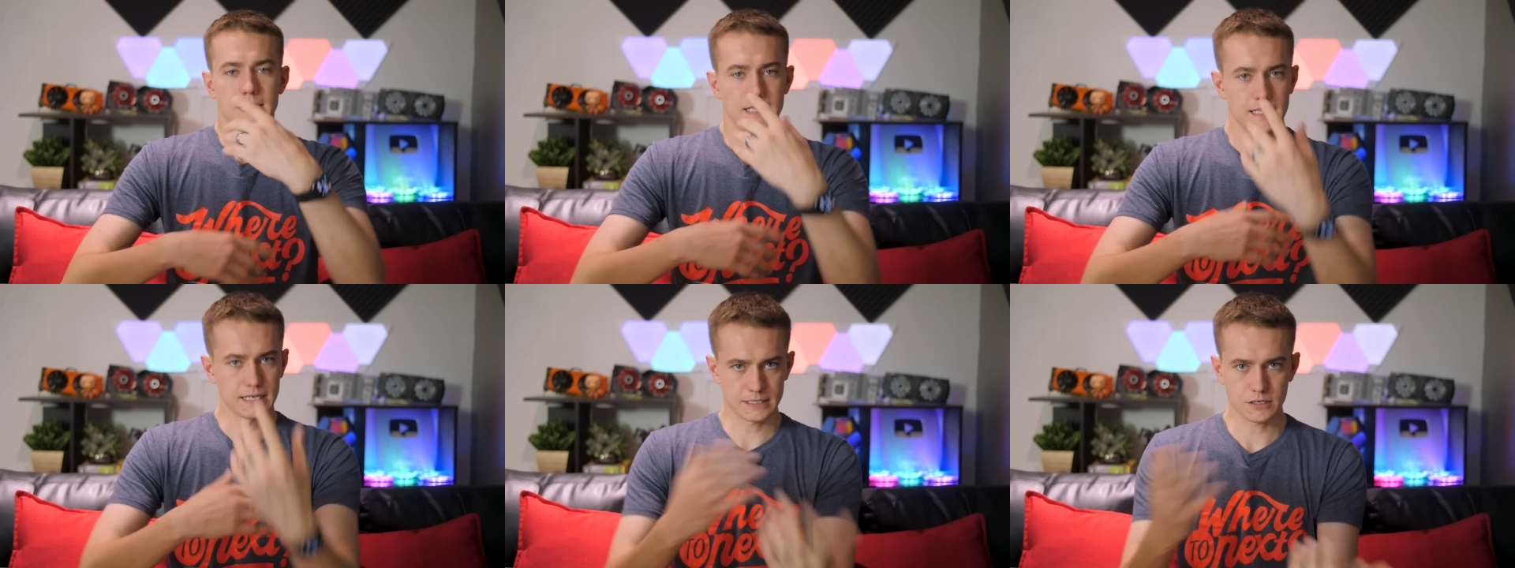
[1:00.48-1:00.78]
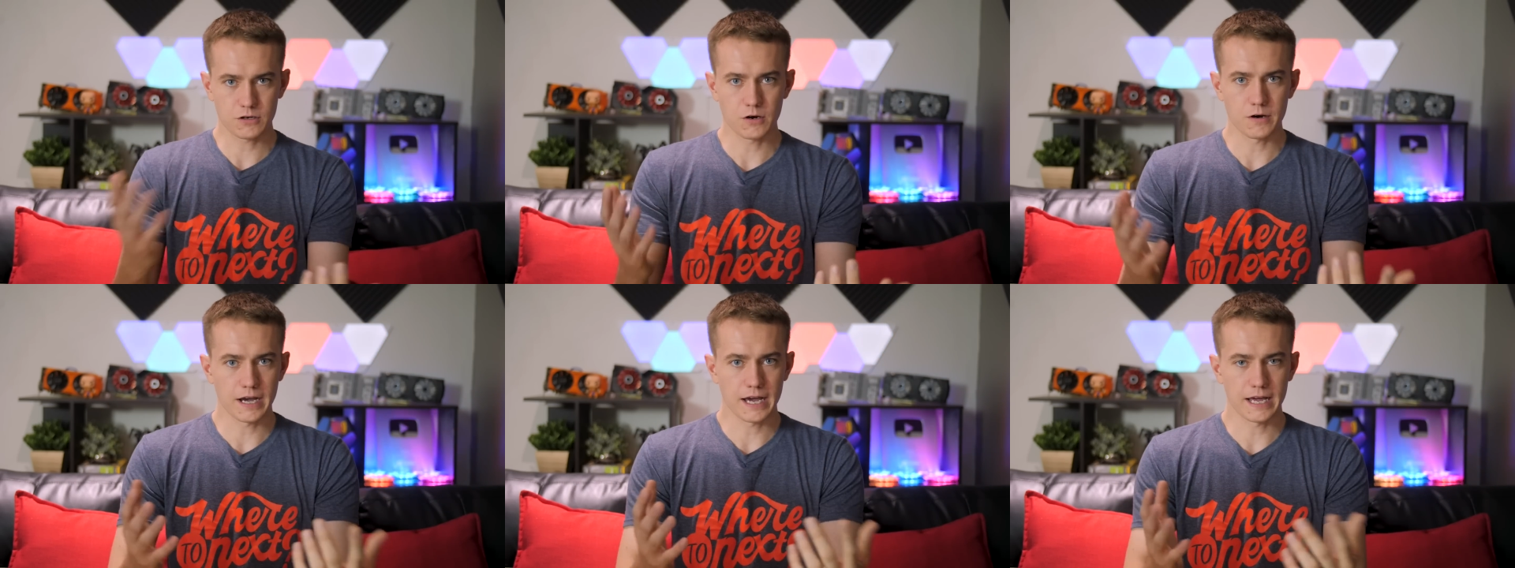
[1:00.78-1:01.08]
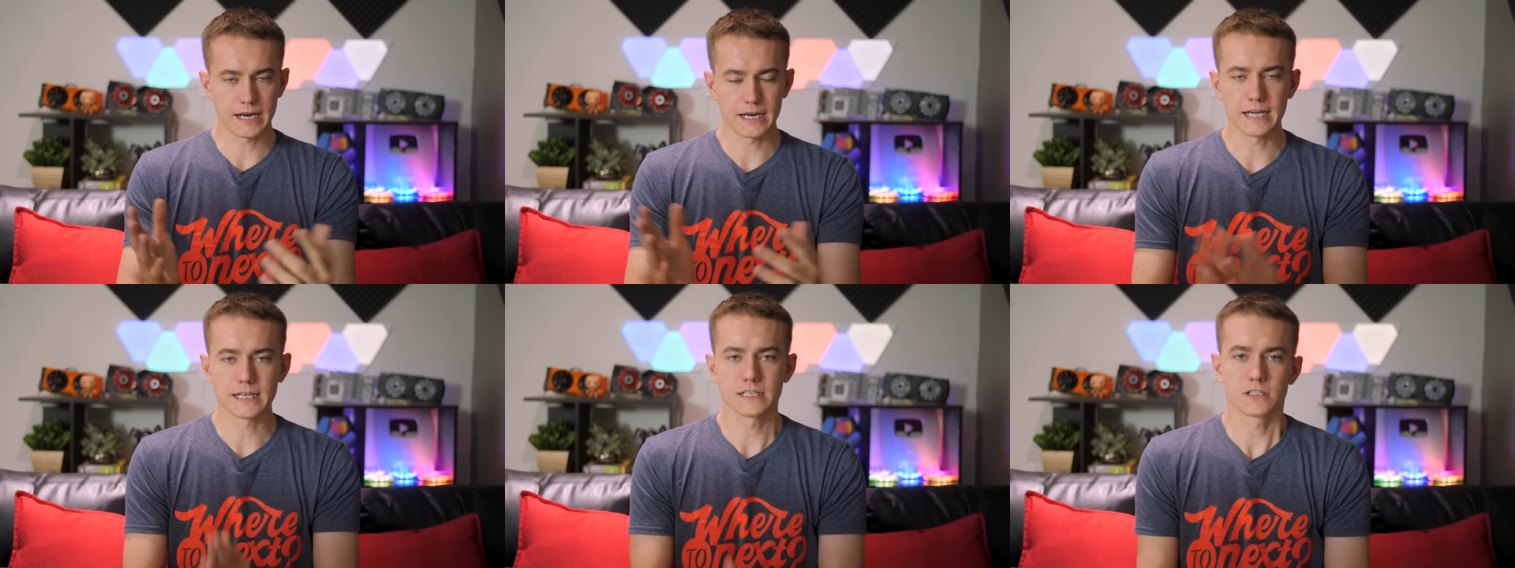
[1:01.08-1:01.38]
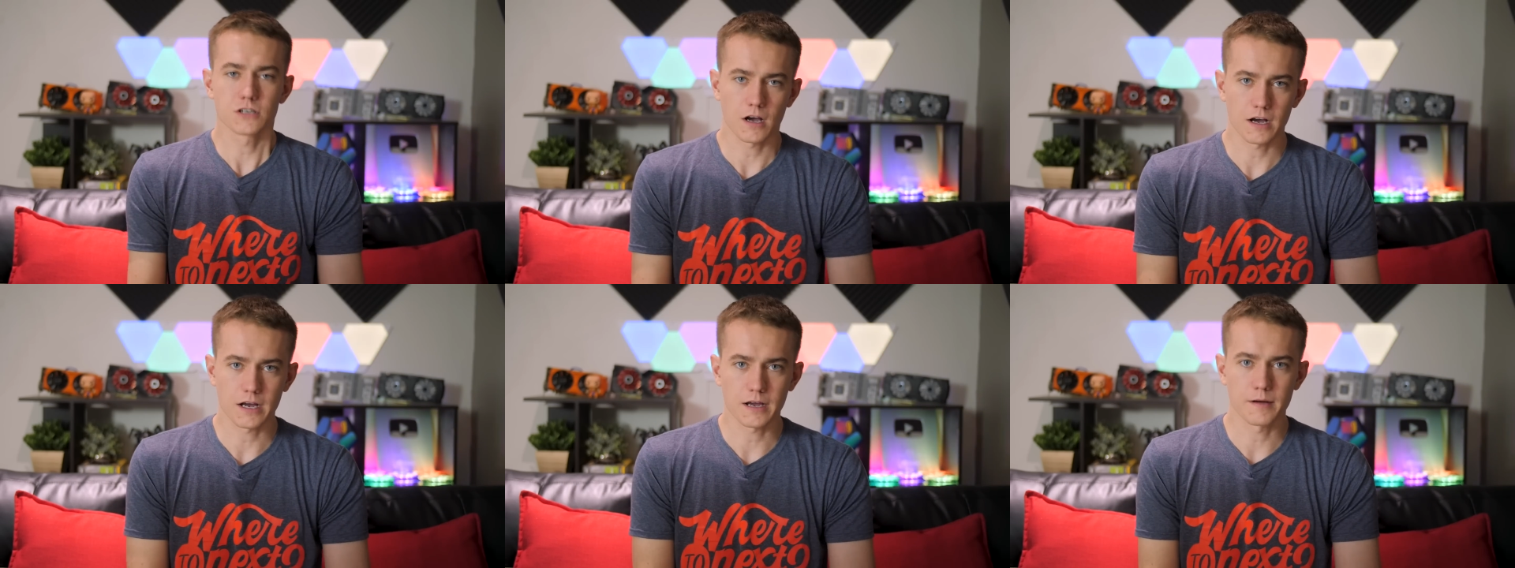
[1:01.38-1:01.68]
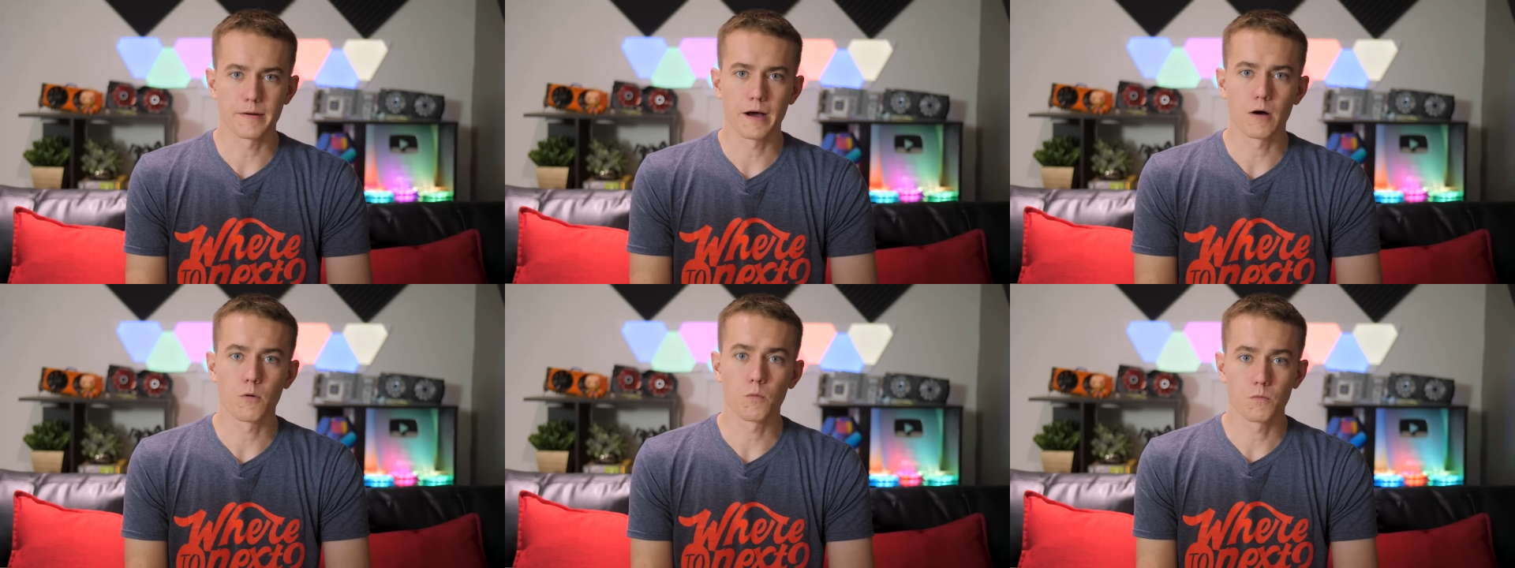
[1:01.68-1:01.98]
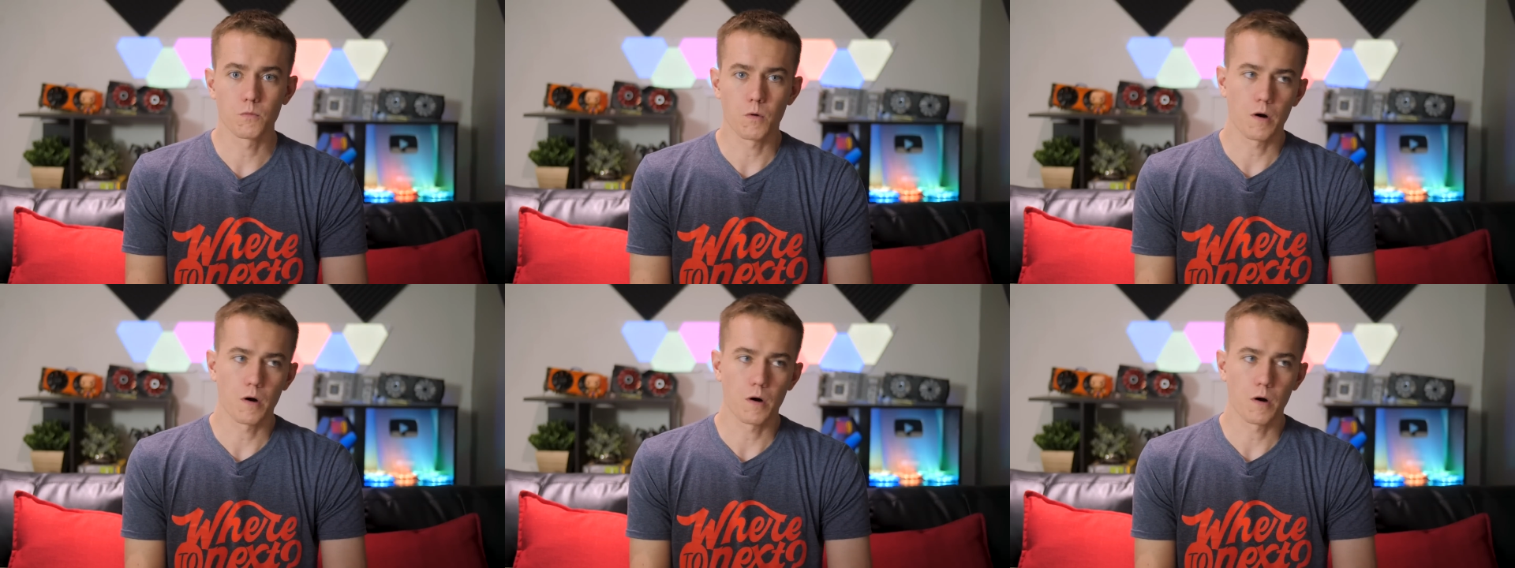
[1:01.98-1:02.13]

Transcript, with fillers: let's go ahead and talk about